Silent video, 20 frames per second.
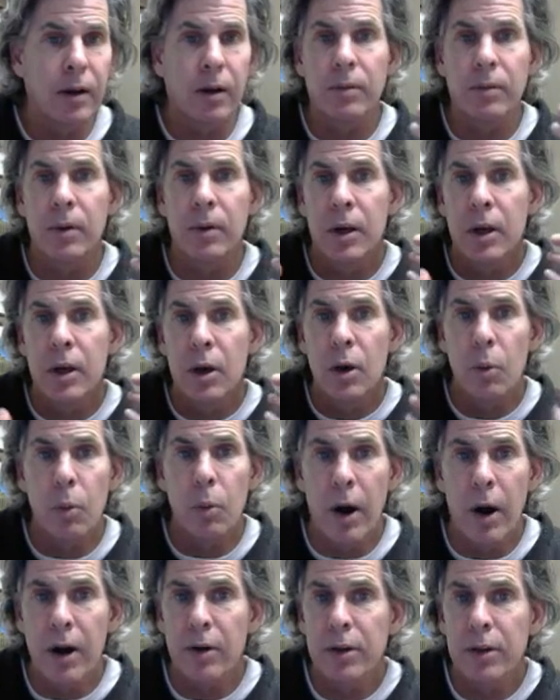Or
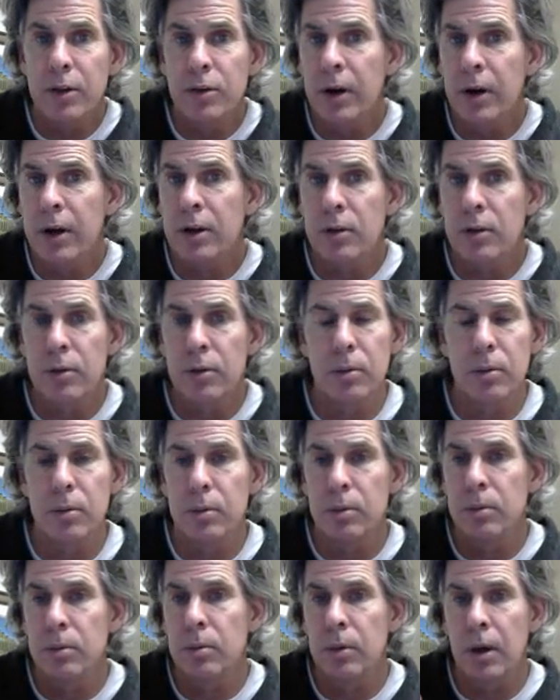why are they trying
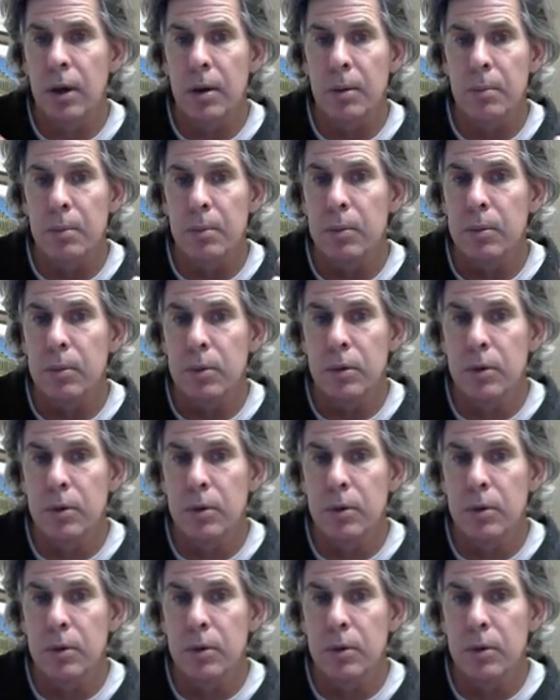to